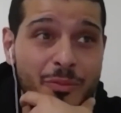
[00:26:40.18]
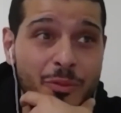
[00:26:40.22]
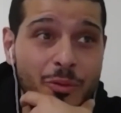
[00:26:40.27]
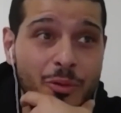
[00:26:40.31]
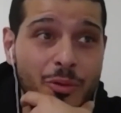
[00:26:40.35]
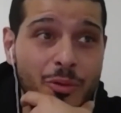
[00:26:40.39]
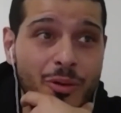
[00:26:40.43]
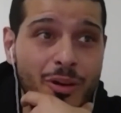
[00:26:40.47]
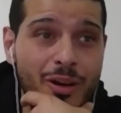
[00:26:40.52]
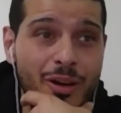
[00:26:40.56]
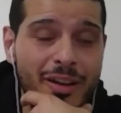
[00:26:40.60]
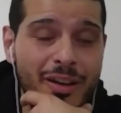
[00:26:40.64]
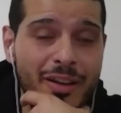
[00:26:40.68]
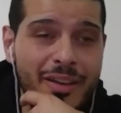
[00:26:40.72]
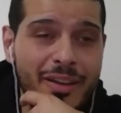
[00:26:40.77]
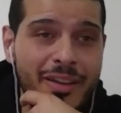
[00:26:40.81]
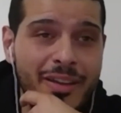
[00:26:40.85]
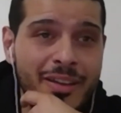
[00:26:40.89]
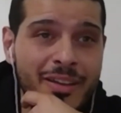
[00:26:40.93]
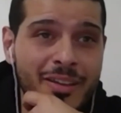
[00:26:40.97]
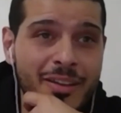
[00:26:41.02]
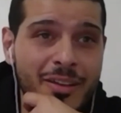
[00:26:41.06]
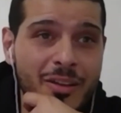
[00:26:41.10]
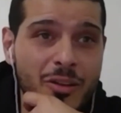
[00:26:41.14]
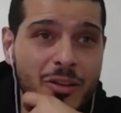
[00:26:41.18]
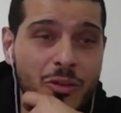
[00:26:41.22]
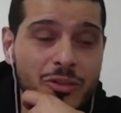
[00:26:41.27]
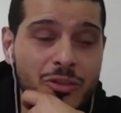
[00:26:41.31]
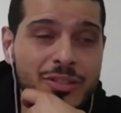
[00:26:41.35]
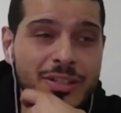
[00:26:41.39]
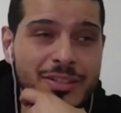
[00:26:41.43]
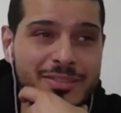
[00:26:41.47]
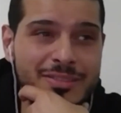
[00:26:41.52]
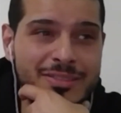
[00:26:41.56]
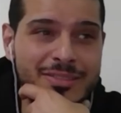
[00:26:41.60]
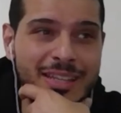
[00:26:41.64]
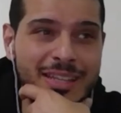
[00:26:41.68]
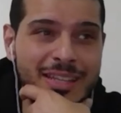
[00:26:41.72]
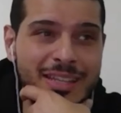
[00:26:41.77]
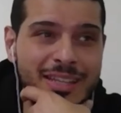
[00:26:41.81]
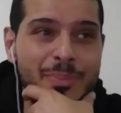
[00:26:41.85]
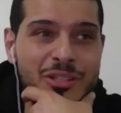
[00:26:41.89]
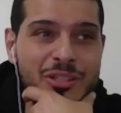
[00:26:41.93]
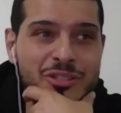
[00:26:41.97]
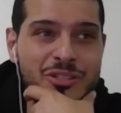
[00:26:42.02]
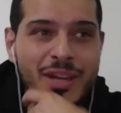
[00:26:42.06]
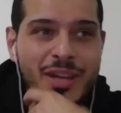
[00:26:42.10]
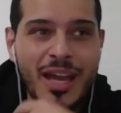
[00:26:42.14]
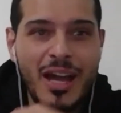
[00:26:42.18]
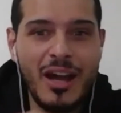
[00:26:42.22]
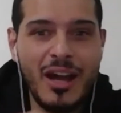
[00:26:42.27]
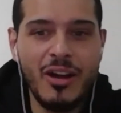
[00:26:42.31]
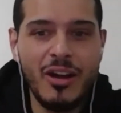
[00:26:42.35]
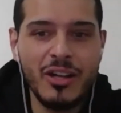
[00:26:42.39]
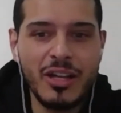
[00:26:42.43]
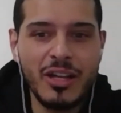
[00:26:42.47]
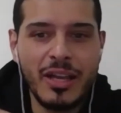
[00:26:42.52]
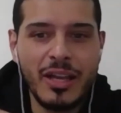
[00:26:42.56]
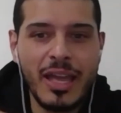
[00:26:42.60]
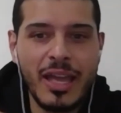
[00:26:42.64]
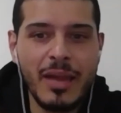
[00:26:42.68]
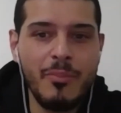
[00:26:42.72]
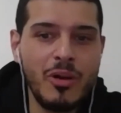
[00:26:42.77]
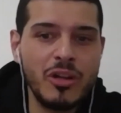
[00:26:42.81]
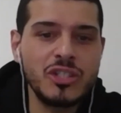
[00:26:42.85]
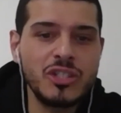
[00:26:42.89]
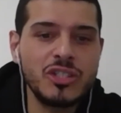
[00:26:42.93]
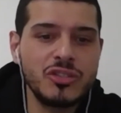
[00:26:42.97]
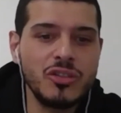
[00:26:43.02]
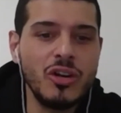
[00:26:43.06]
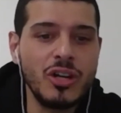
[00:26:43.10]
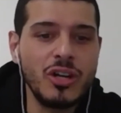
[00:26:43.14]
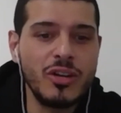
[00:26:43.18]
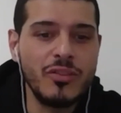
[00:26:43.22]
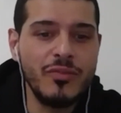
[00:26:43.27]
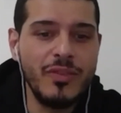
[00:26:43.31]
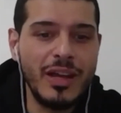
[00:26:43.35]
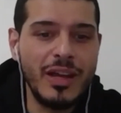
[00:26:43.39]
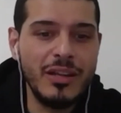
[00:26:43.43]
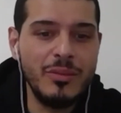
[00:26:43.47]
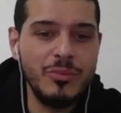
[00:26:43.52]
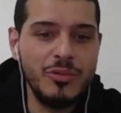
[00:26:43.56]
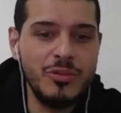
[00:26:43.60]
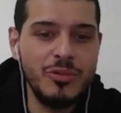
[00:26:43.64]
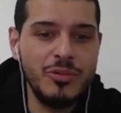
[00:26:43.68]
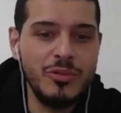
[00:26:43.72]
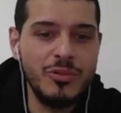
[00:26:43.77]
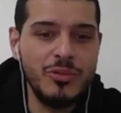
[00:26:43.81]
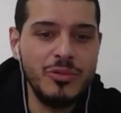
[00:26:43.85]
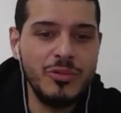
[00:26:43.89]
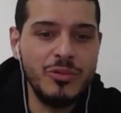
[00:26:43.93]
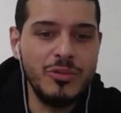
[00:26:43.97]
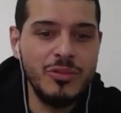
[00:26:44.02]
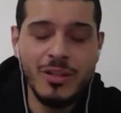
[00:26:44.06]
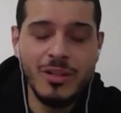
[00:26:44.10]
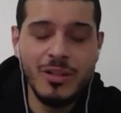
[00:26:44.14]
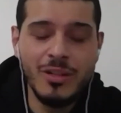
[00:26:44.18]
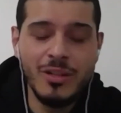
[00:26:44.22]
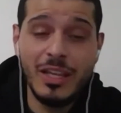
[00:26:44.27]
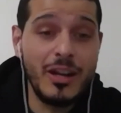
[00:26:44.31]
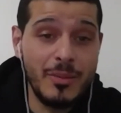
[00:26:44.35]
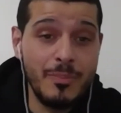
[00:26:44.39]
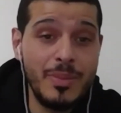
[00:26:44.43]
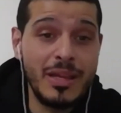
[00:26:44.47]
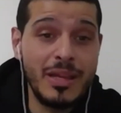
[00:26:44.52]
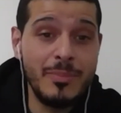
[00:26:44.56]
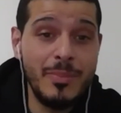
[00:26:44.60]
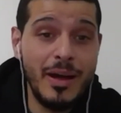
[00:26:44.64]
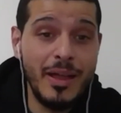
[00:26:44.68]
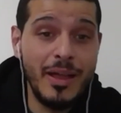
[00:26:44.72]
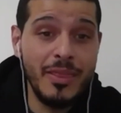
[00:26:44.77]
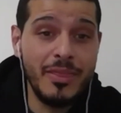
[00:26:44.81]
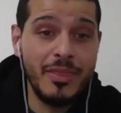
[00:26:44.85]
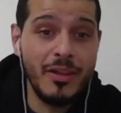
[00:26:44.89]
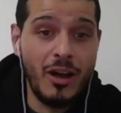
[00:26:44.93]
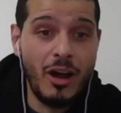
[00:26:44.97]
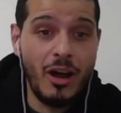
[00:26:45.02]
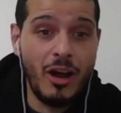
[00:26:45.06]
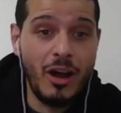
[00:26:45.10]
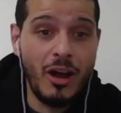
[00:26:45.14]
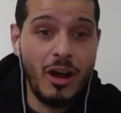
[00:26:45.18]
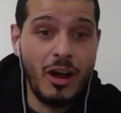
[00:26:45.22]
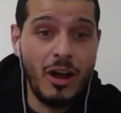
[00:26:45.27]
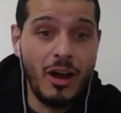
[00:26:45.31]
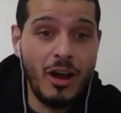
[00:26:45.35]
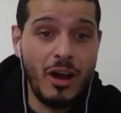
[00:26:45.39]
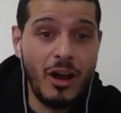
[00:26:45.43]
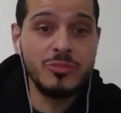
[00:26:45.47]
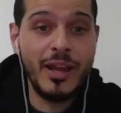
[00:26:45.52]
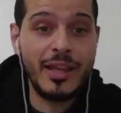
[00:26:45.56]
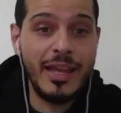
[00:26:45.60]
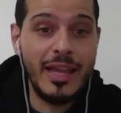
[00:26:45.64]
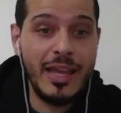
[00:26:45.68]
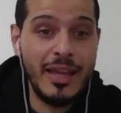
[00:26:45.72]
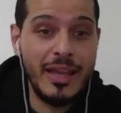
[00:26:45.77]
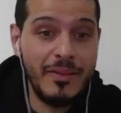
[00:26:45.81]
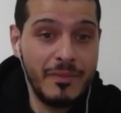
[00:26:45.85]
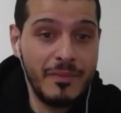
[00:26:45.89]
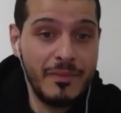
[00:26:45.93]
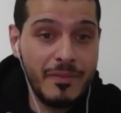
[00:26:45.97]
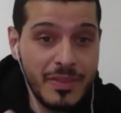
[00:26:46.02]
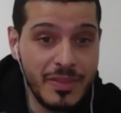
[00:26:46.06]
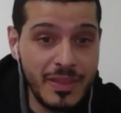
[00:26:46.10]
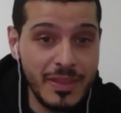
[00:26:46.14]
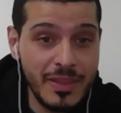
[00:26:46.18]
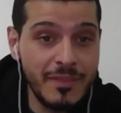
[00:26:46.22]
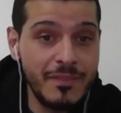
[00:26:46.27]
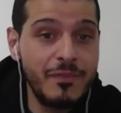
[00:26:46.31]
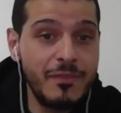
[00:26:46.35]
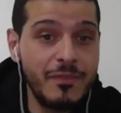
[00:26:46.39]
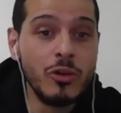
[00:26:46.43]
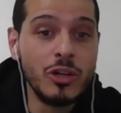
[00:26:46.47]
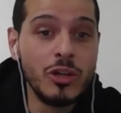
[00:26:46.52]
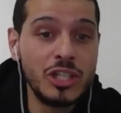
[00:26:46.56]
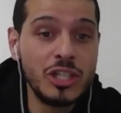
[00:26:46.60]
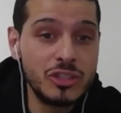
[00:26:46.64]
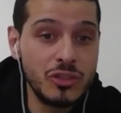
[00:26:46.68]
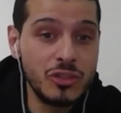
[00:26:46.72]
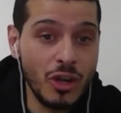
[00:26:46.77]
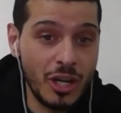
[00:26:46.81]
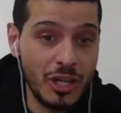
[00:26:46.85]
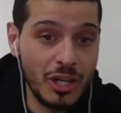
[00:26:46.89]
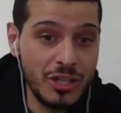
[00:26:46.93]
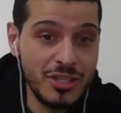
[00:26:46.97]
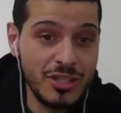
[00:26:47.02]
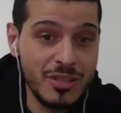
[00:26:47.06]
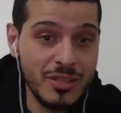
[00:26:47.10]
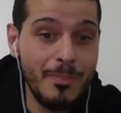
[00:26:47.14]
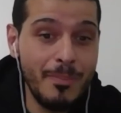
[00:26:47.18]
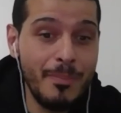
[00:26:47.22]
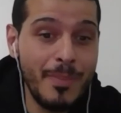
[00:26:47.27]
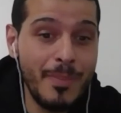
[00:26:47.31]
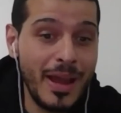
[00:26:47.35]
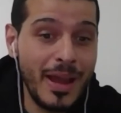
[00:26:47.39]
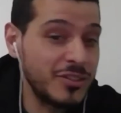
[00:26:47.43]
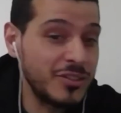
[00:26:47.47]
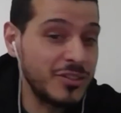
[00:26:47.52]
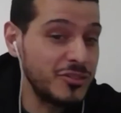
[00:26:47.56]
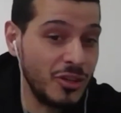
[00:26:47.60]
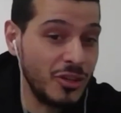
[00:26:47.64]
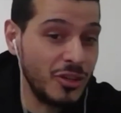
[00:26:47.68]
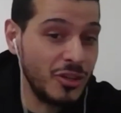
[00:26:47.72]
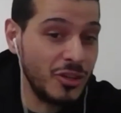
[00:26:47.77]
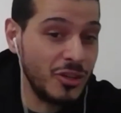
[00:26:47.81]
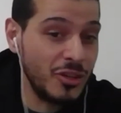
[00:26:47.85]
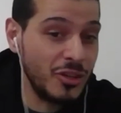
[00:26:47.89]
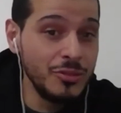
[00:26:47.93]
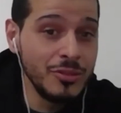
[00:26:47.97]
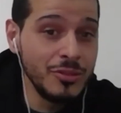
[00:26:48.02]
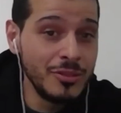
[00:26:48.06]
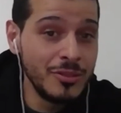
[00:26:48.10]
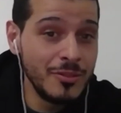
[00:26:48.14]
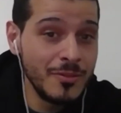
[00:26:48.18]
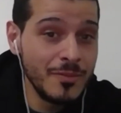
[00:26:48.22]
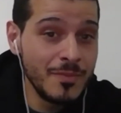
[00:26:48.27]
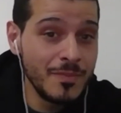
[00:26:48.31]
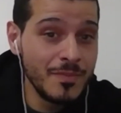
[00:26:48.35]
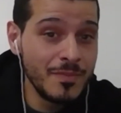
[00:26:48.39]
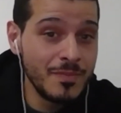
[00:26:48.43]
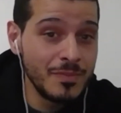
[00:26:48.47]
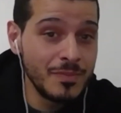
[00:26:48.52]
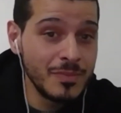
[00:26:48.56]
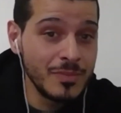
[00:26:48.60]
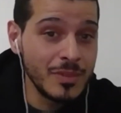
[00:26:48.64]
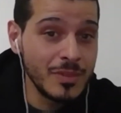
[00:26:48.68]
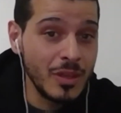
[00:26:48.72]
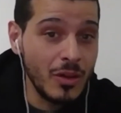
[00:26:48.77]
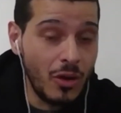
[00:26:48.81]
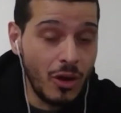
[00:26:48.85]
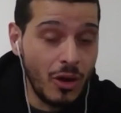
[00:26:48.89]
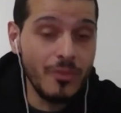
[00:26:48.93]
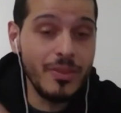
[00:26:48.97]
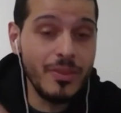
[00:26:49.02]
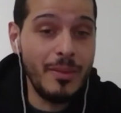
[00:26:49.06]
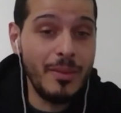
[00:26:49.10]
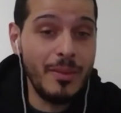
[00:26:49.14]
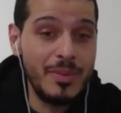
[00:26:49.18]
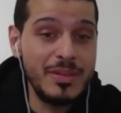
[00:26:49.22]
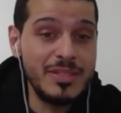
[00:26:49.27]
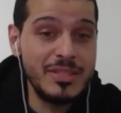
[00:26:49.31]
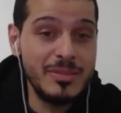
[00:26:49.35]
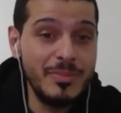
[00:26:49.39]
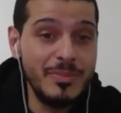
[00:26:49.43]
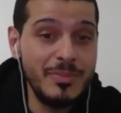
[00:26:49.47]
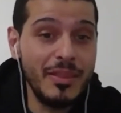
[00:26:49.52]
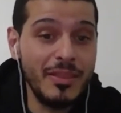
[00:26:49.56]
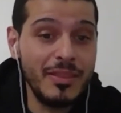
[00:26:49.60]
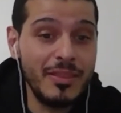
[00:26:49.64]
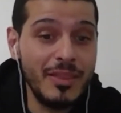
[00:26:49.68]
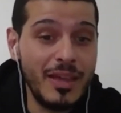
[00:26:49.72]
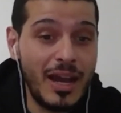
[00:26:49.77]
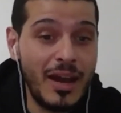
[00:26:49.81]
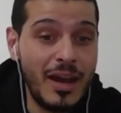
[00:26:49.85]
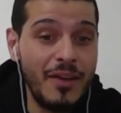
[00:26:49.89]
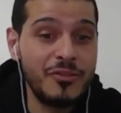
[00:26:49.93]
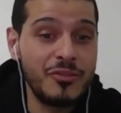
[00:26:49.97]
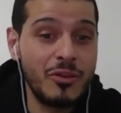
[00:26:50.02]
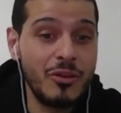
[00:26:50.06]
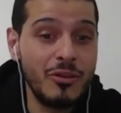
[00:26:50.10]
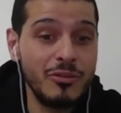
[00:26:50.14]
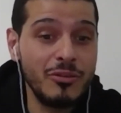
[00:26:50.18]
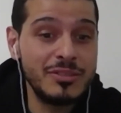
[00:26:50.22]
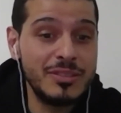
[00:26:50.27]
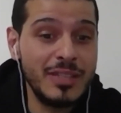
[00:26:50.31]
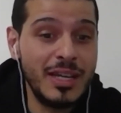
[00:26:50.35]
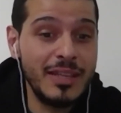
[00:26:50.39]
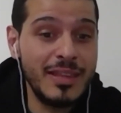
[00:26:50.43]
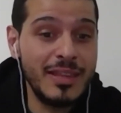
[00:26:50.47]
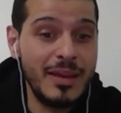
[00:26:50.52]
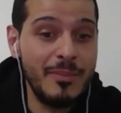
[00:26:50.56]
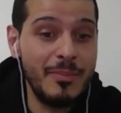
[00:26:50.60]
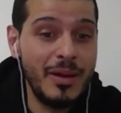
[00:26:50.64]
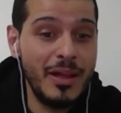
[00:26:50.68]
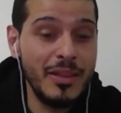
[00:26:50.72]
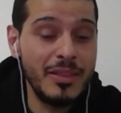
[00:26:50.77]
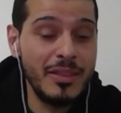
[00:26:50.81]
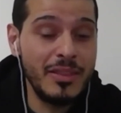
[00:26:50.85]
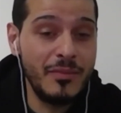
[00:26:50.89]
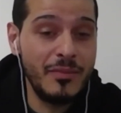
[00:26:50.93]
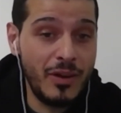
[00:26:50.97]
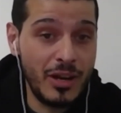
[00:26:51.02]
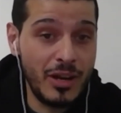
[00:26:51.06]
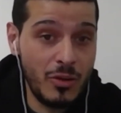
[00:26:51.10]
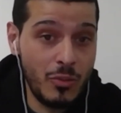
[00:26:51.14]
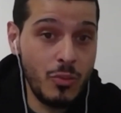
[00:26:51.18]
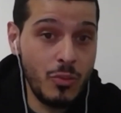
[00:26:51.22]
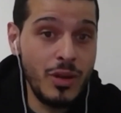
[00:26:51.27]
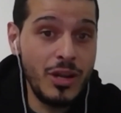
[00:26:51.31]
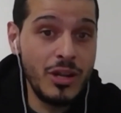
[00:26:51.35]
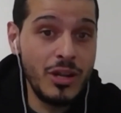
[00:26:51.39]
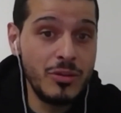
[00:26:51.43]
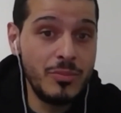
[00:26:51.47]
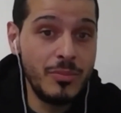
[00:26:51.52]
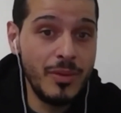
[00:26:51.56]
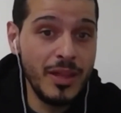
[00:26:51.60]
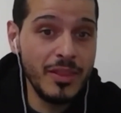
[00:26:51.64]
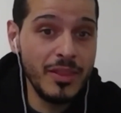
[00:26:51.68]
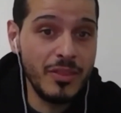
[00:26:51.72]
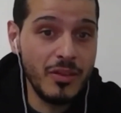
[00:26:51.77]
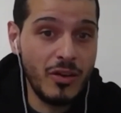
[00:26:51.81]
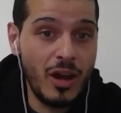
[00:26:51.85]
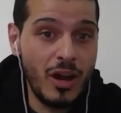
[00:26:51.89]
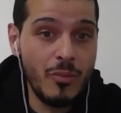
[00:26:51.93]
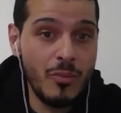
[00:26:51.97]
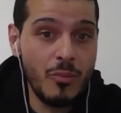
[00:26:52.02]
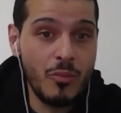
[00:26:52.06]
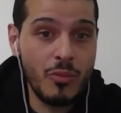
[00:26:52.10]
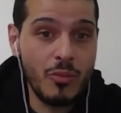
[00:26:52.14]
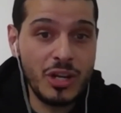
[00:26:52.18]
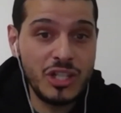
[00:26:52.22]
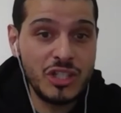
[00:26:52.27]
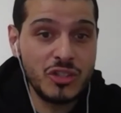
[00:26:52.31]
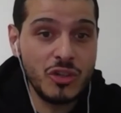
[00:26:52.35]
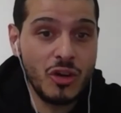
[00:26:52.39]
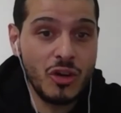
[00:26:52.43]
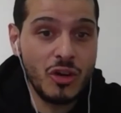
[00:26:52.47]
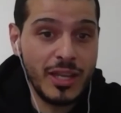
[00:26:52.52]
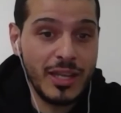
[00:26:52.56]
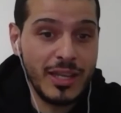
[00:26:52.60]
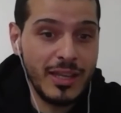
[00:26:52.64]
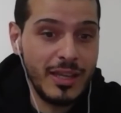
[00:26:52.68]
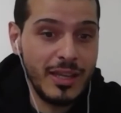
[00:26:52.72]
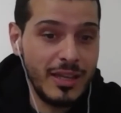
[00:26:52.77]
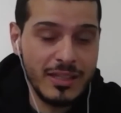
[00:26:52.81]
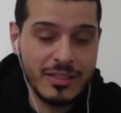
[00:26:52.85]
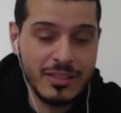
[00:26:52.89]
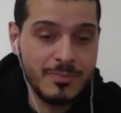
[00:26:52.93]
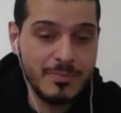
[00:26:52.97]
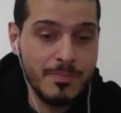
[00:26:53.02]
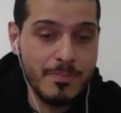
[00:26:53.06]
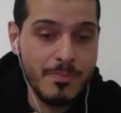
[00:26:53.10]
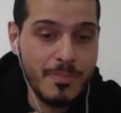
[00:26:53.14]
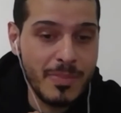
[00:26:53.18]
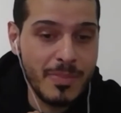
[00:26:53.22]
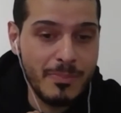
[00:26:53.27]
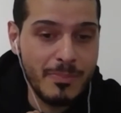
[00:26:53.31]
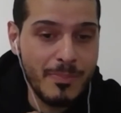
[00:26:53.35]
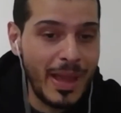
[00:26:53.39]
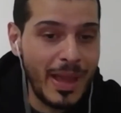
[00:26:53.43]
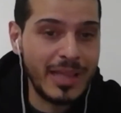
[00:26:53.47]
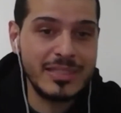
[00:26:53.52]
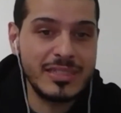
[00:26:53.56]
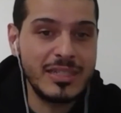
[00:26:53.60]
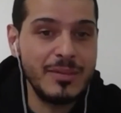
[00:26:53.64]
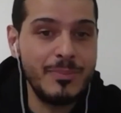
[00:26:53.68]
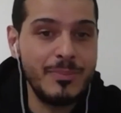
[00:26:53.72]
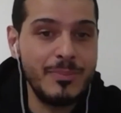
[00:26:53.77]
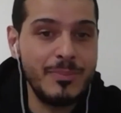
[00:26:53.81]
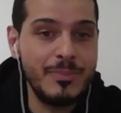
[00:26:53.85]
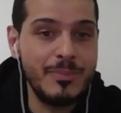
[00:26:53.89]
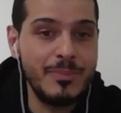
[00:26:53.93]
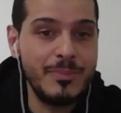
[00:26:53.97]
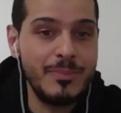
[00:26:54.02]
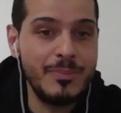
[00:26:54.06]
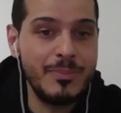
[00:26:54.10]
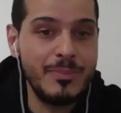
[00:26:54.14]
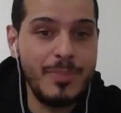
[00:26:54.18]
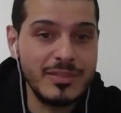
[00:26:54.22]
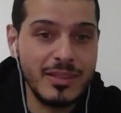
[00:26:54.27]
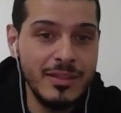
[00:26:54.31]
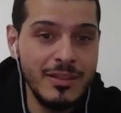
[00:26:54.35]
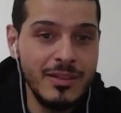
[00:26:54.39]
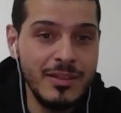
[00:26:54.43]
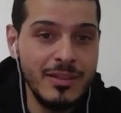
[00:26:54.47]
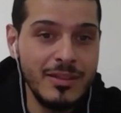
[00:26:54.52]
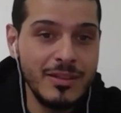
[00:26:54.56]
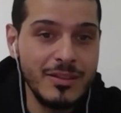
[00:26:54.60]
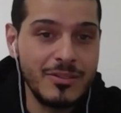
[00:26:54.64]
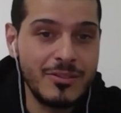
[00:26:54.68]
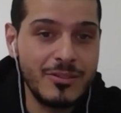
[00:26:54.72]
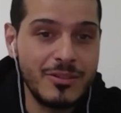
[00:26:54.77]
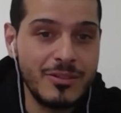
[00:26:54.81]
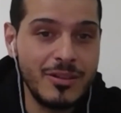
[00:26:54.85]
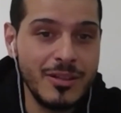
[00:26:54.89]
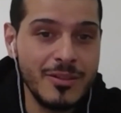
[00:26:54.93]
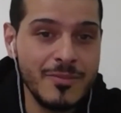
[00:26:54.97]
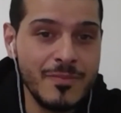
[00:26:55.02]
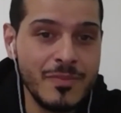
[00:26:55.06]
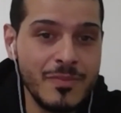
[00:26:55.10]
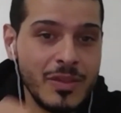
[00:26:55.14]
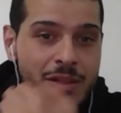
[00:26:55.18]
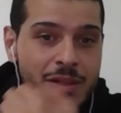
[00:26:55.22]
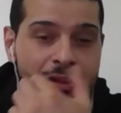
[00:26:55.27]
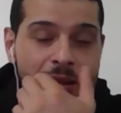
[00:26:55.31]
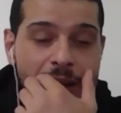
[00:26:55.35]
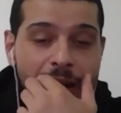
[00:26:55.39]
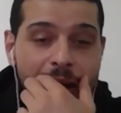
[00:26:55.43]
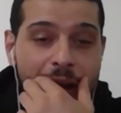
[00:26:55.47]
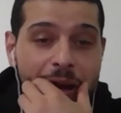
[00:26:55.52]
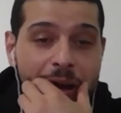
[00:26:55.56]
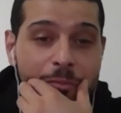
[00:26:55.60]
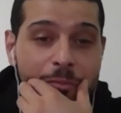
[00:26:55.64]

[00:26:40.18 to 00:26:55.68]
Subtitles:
before I looked deep into how I kept my stock available. If I had a big month, I was buying everything fully stocked into the max I could on that busy month. After I was done that month, if I had a really good month, I'm restocking as max capacity, right?